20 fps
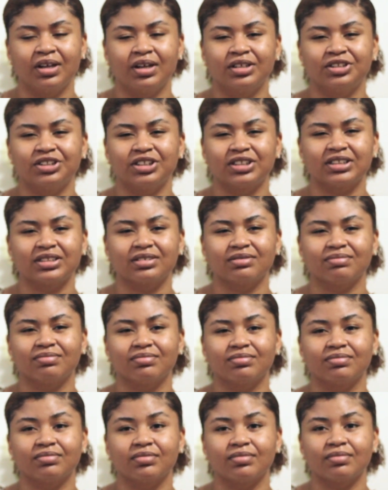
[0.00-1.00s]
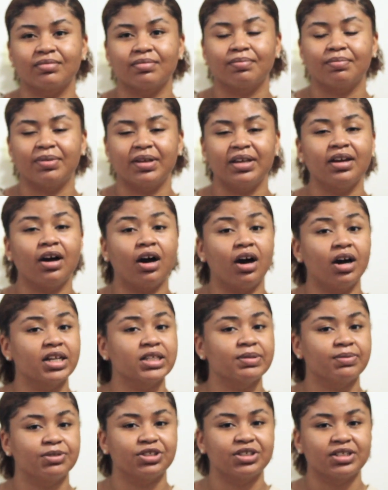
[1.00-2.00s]
just be honest
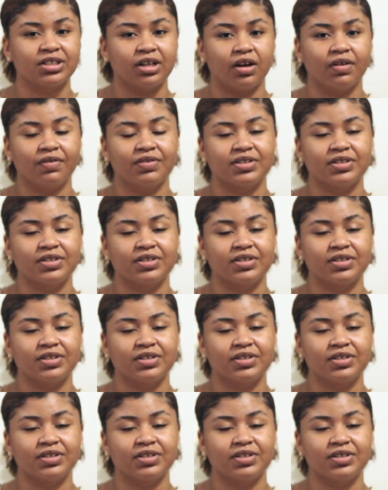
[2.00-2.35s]
with yourself.